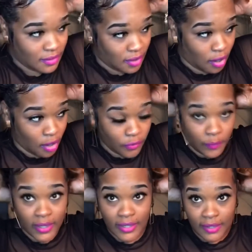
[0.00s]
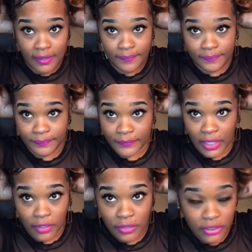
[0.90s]
All the way up. I
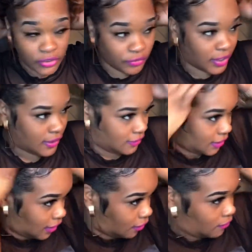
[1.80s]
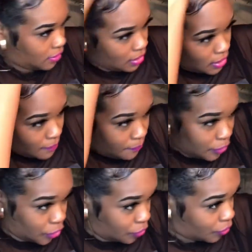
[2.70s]
know it looks crazy now, but
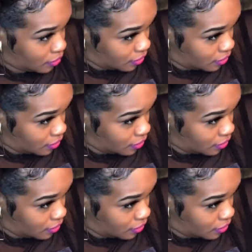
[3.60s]
your